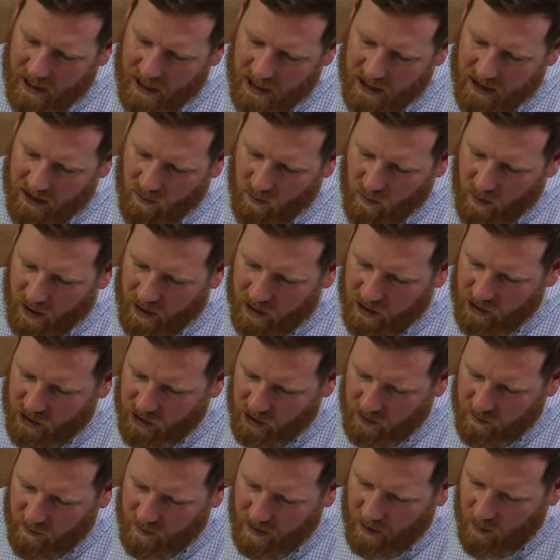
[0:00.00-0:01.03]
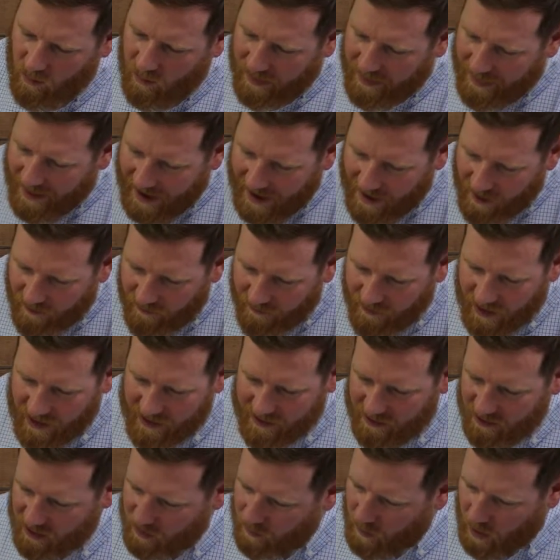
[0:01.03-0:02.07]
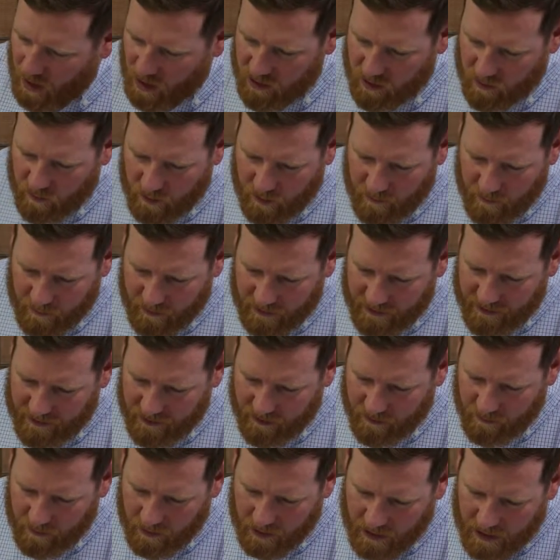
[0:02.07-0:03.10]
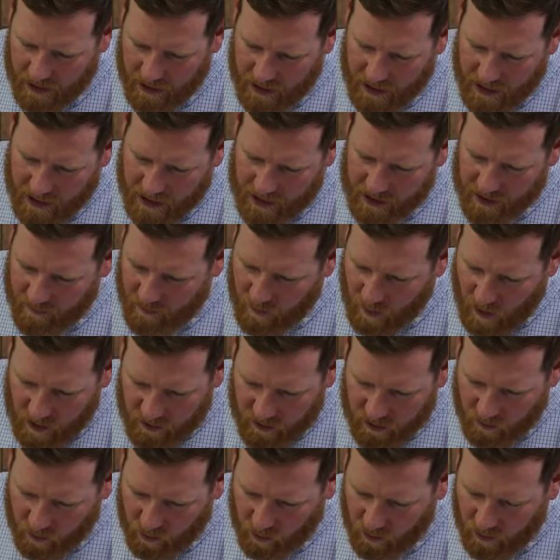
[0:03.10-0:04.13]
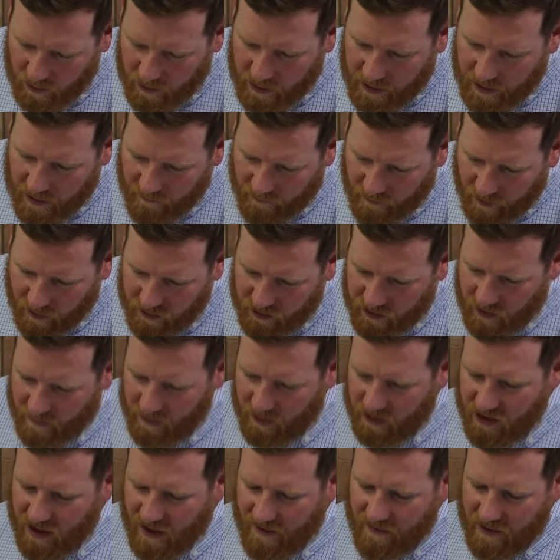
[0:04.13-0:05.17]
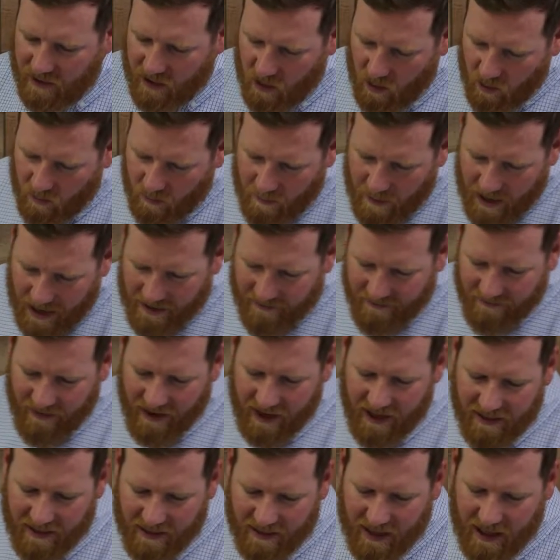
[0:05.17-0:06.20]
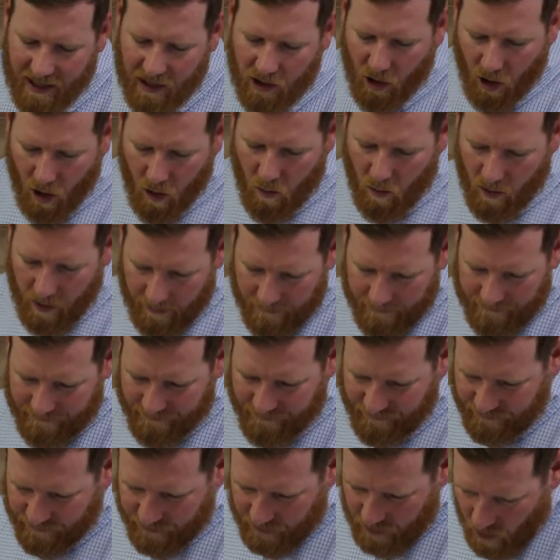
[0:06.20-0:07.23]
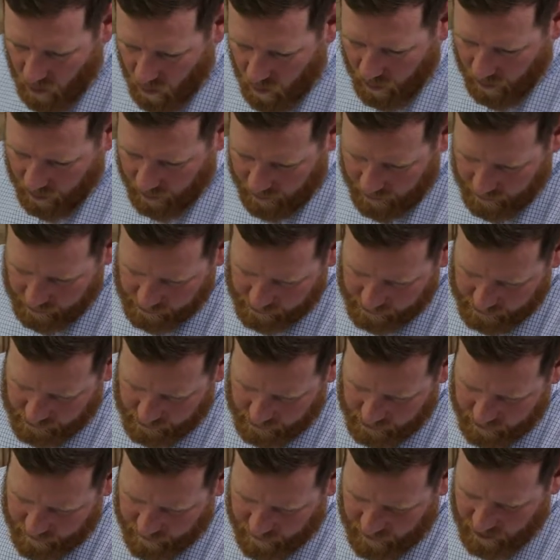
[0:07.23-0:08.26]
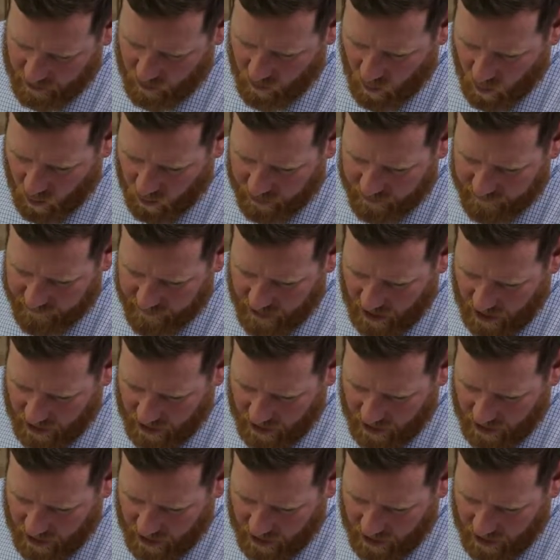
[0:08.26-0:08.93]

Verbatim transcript: Is it where it should be? Without faith, it's impossible to please Him. It's impossible. Verse number seven note, by faith, then Noah. Noah, being warned of